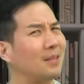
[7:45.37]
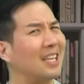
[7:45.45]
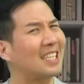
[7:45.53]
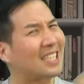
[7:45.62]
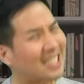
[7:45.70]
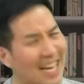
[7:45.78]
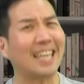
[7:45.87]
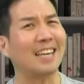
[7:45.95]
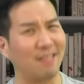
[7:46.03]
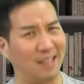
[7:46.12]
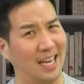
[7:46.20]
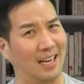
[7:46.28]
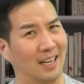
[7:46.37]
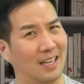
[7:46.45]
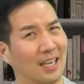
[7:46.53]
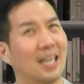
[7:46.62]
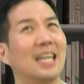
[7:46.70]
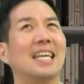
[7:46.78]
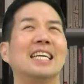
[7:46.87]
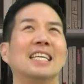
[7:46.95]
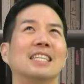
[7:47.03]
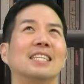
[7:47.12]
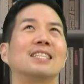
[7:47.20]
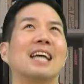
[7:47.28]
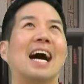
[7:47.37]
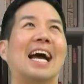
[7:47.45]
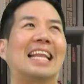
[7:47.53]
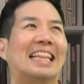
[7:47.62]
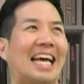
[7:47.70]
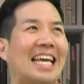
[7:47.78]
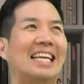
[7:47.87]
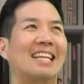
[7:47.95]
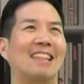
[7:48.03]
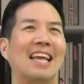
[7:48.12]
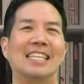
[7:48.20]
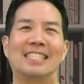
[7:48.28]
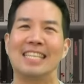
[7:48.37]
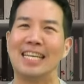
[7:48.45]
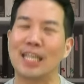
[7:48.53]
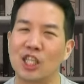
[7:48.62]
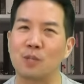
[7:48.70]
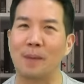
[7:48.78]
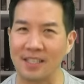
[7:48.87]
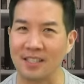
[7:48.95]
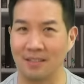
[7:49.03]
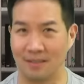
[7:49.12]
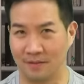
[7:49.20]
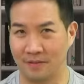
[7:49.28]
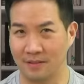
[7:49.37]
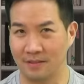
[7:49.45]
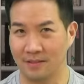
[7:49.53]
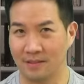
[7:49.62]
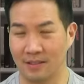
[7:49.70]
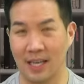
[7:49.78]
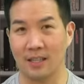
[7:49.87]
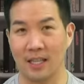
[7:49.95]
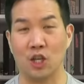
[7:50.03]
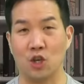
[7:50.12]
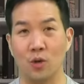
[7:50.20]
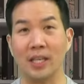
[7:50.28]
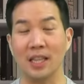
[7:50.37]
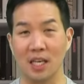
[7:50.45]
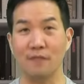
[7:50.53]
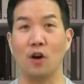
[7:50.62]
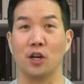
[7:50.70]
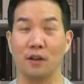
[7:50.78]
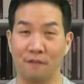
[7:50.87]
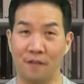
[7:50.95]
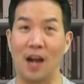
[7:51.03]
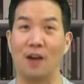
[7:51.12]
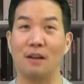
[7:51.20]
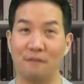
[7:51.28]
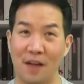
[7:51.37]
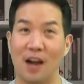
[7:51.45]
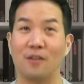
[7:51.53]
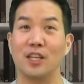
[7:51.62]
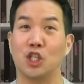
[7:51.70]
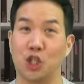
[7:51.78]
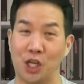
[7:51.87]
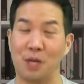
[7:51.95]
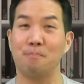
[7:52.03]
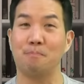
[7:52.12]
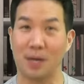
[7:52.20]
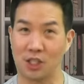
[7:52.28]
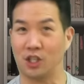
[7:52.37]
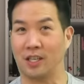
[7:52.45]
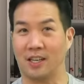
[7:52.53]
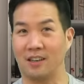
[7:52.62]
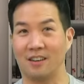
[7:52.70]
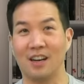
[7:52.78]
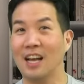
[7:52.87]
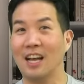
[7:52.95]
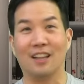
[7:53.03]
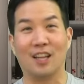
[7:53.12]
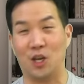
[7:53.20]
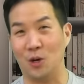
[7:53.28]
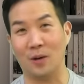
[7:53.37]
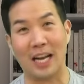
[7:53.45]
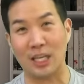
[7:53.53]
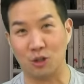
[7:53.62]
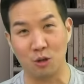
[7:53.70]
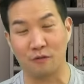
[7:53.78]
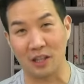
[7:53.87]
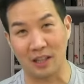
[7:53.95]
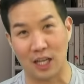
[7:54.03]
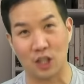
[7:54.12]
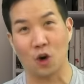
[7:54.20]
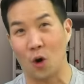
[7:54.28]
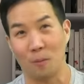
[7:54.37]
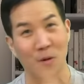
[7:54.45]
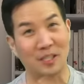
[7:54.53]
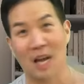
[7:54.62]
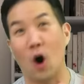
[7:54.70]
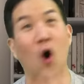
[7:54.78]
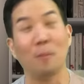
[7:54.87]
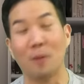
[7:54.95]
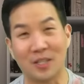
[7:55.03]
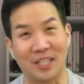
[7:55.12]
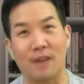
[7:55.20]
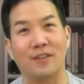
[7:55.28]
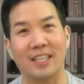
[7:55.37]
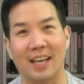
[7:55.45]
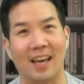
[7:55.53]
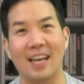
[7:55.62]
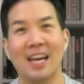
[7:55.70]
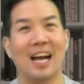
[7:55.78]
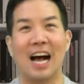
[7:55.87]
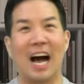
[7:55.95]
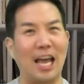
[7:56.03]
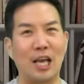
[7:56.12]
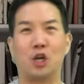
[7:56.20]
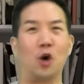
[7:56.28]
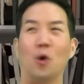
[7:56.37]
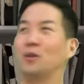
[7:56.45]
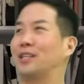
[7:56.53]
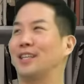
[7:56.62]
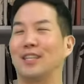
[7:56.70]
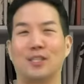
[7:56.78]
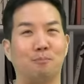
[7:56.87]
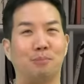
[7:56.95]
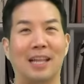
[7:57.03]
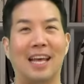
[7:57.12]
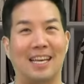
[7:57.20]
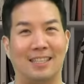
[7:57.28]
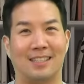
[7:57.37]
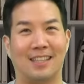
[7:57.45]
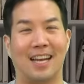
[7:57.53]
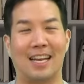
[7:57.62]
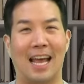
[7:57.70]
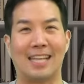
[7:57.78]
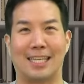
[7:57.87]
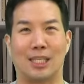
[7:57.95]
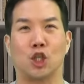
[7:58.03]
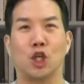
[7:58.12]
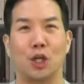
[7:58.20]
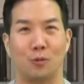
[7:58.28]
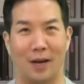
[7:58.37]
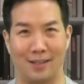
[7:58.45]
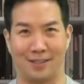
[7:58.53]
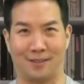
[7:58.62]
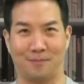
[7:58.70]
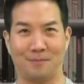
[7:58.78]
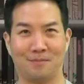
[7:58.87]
Second thing is I like that it's inexpensive. Right? Like you can live on a very, very cheap budget here. Like, you know what I do for lunch almost every day? I go to this place that has like chicken rice.